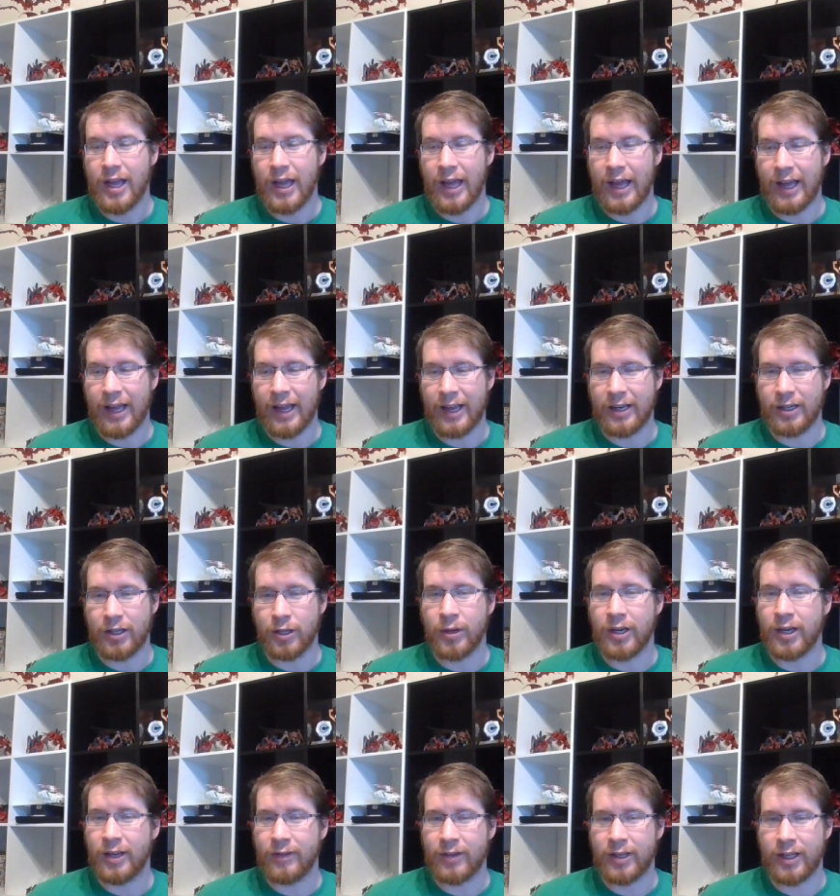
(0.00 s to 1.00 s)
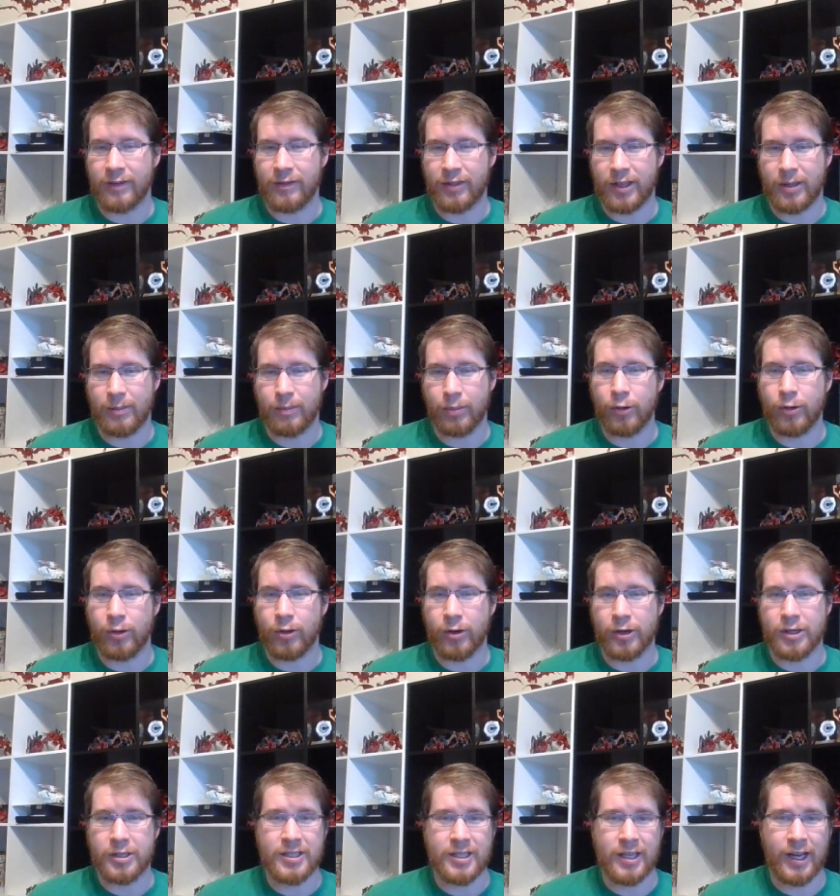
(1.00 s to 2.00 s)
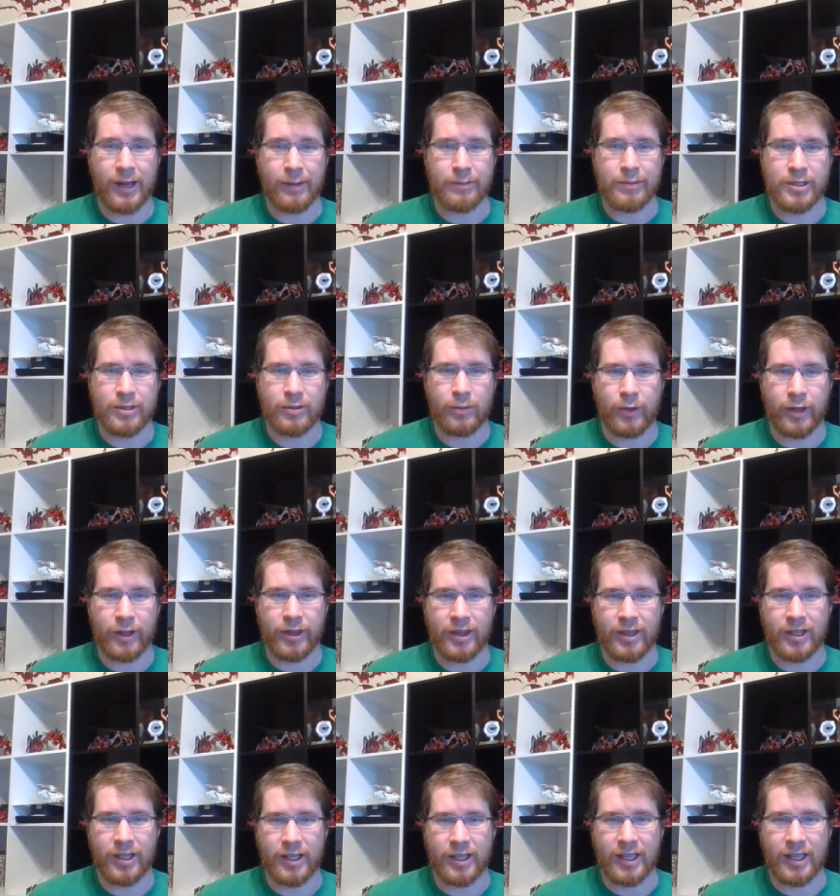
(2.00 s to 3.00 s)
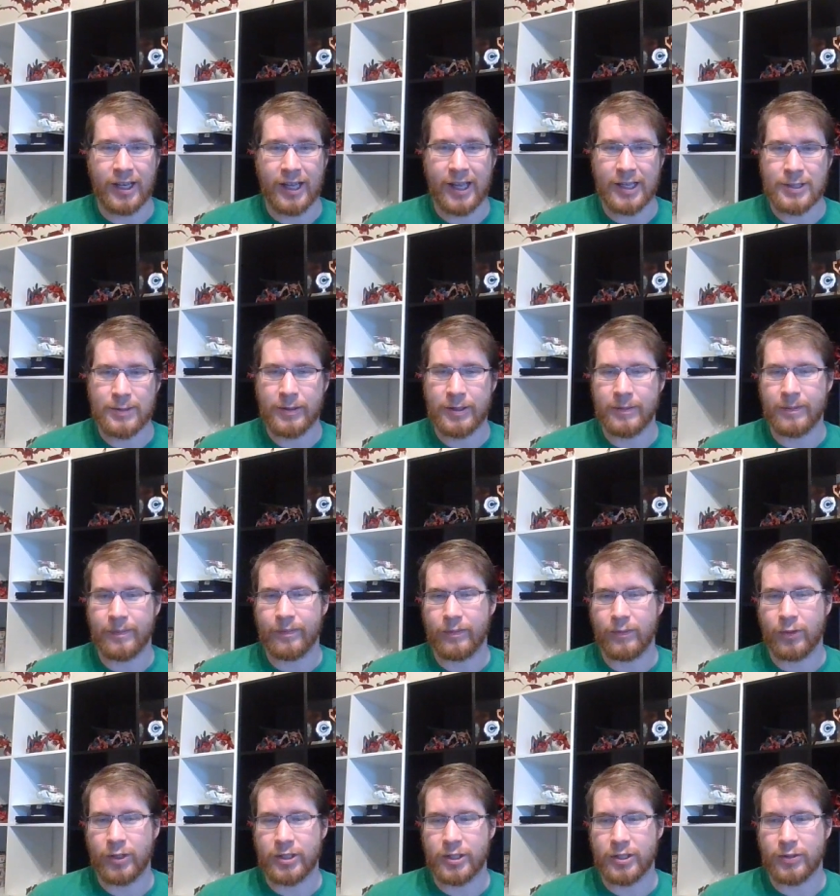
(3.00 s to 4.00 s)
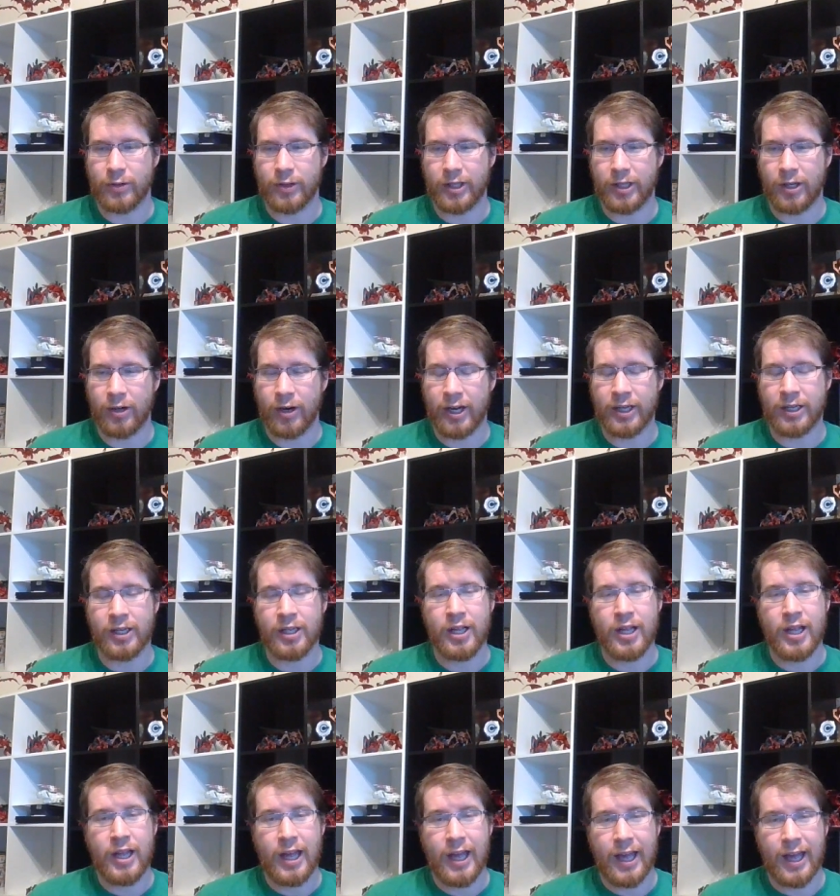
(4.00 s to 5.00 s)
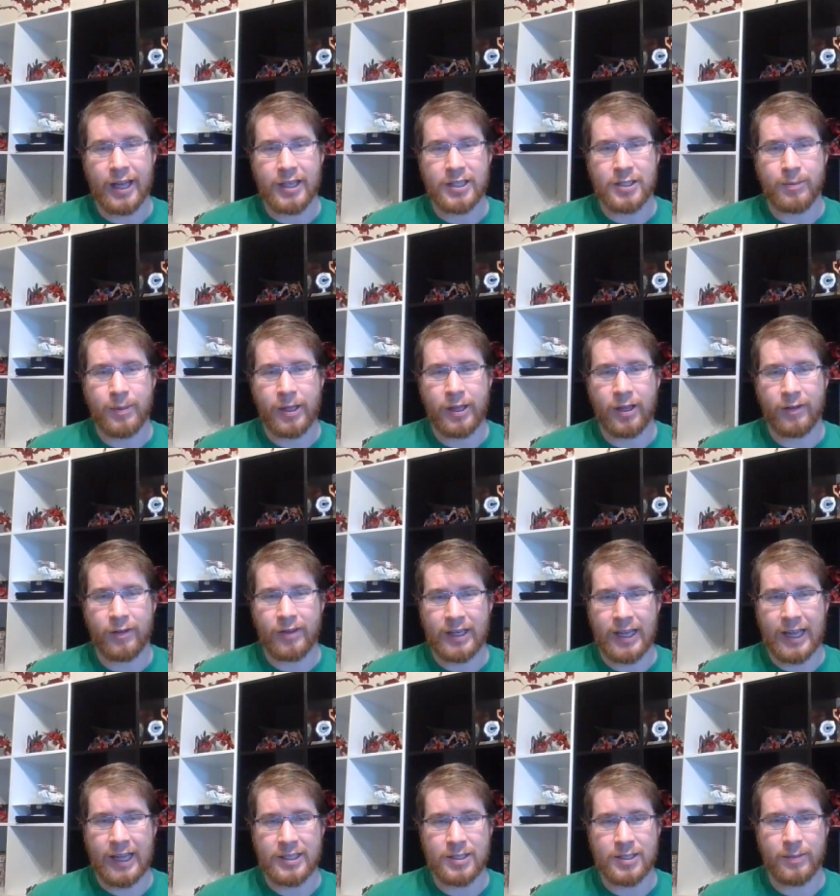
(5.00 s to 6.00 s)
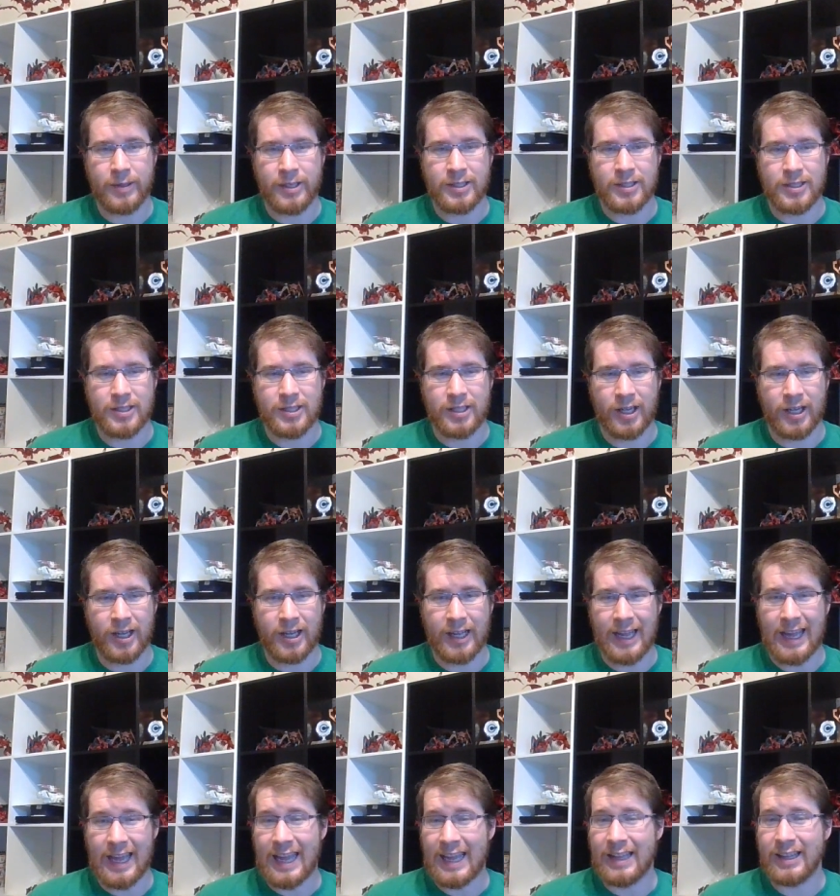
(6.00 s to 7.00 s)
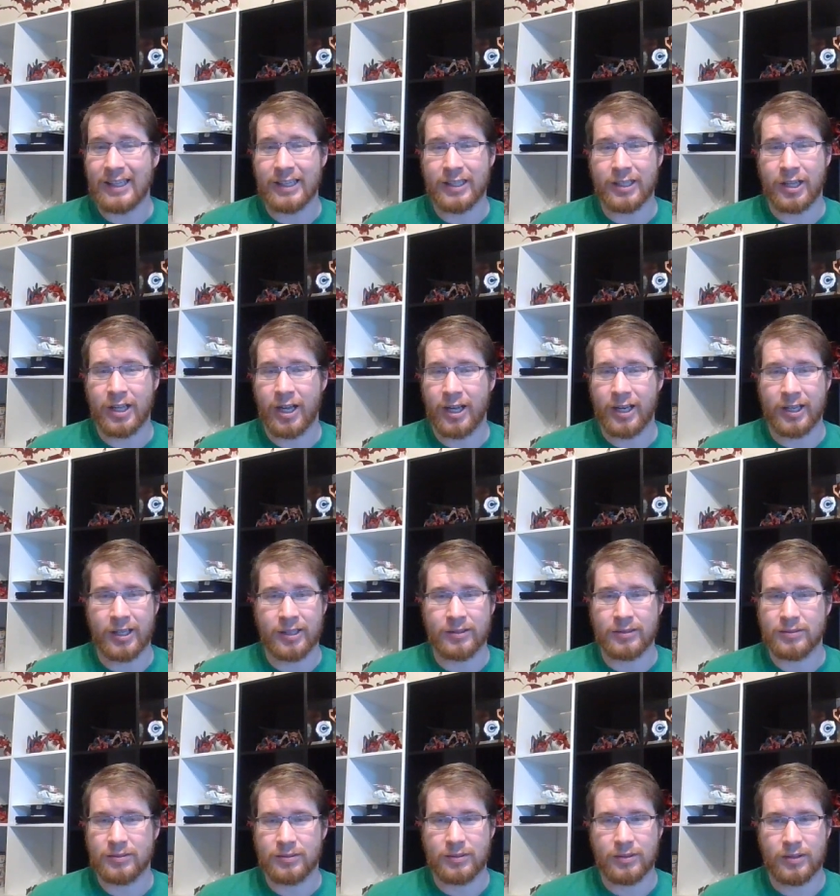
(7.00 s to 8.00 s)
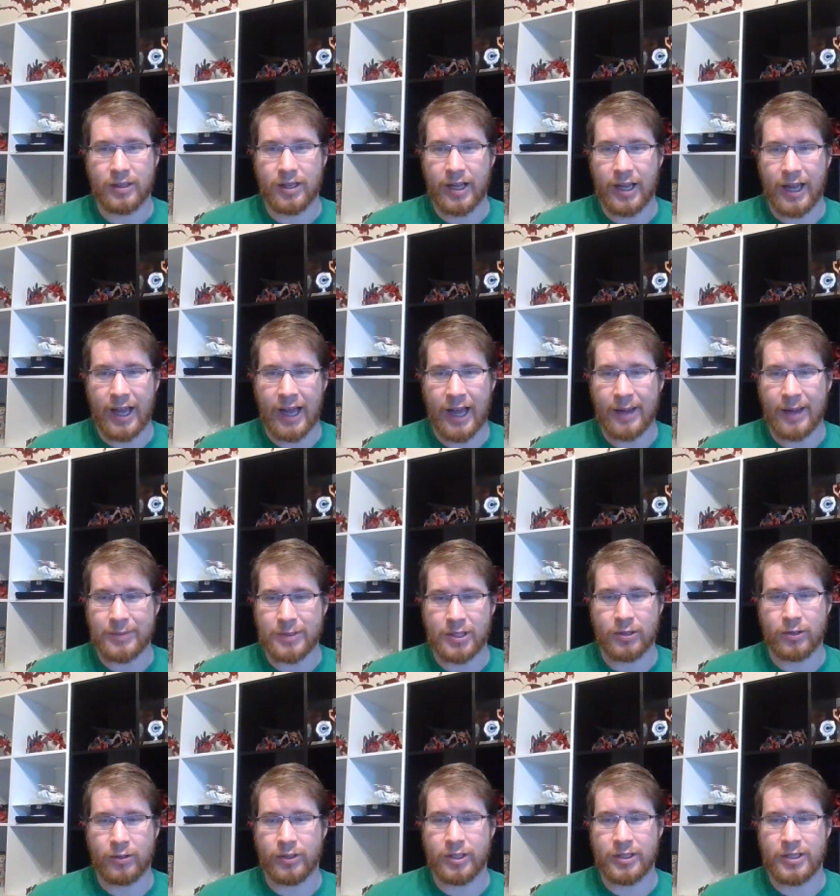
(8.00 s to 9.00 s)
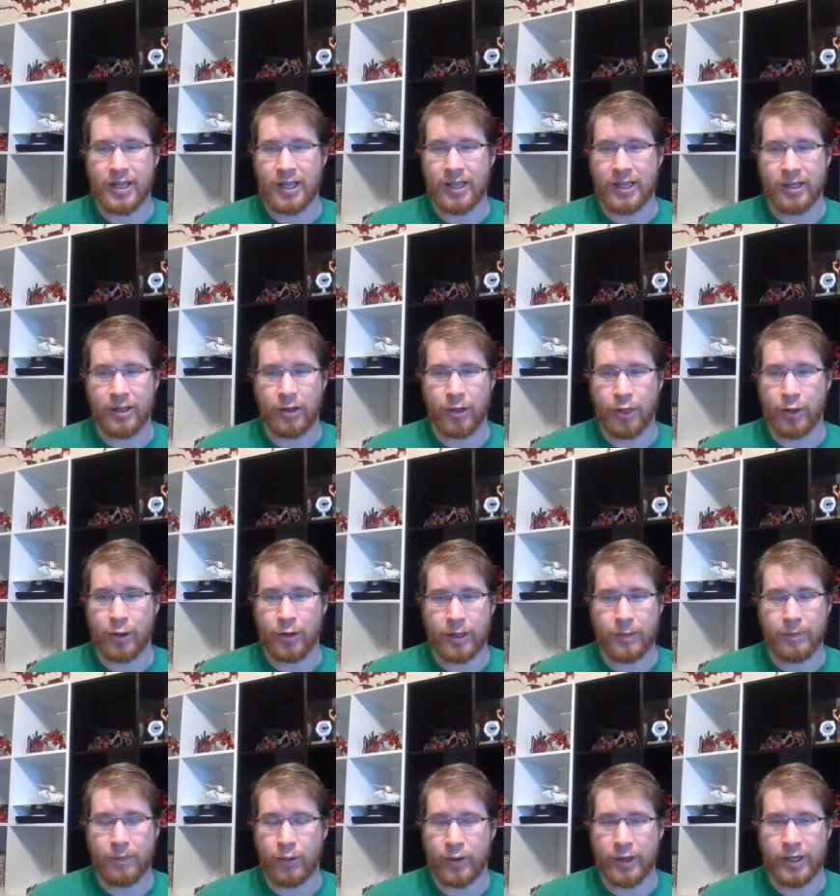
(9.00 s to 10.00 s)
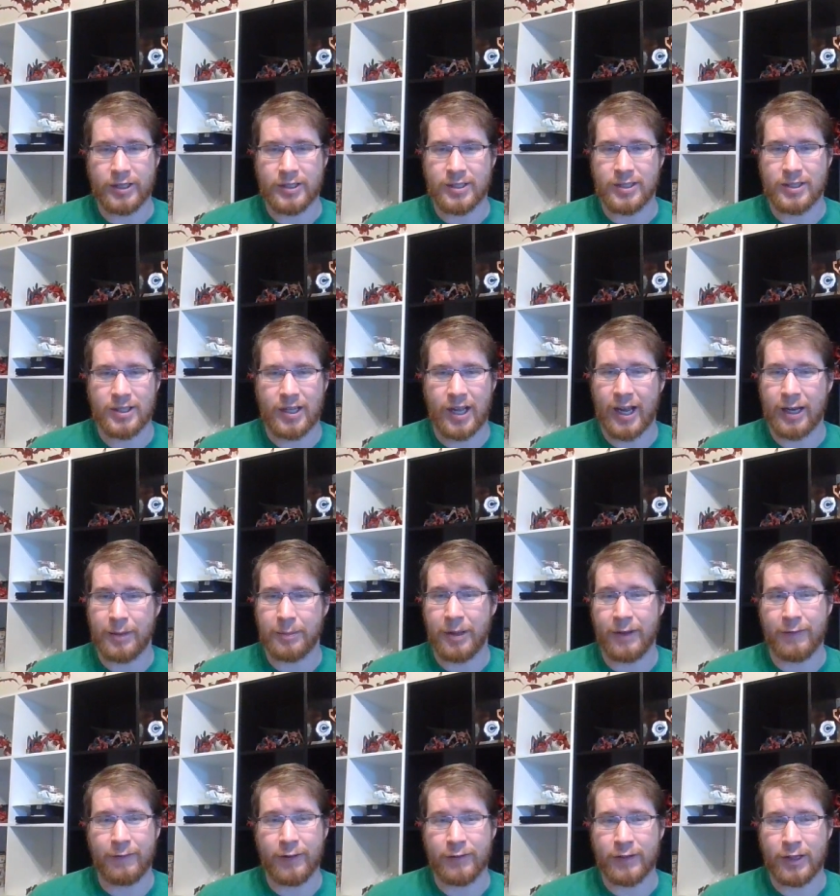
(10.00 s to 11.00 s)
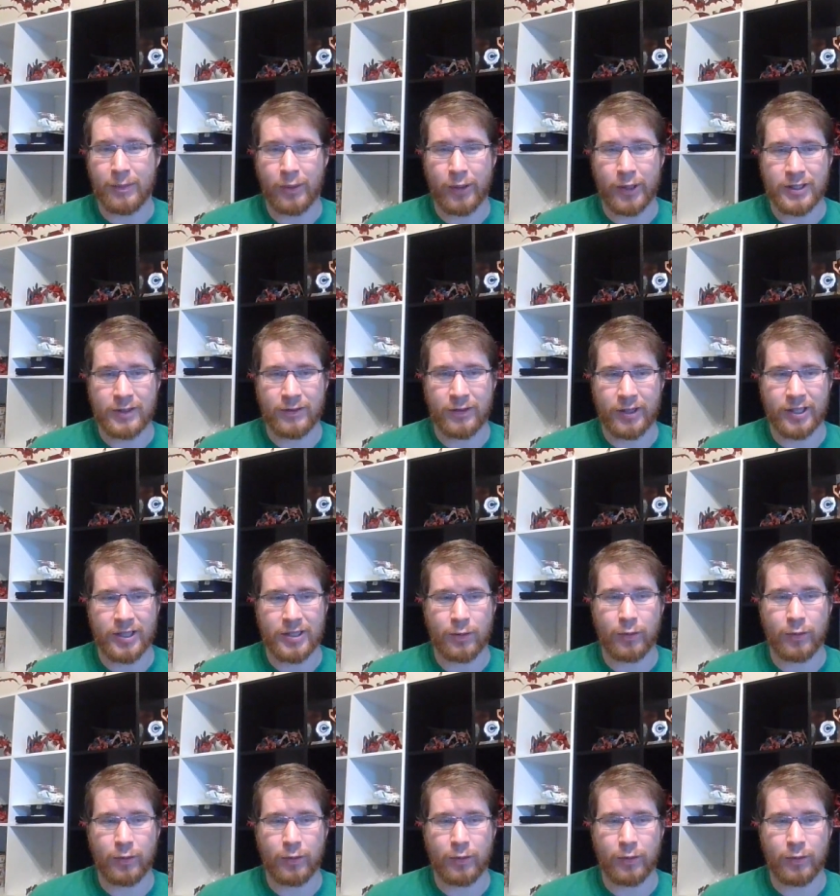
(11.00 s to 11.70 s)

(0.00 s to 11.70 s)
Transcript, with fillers: And you can even give the Broodlord Synapse with the enhancement, which is really great. And speaking of enhancements, uh, Alien Cunning. Absolutely take it. 30 points. I'd pay 50 points for this.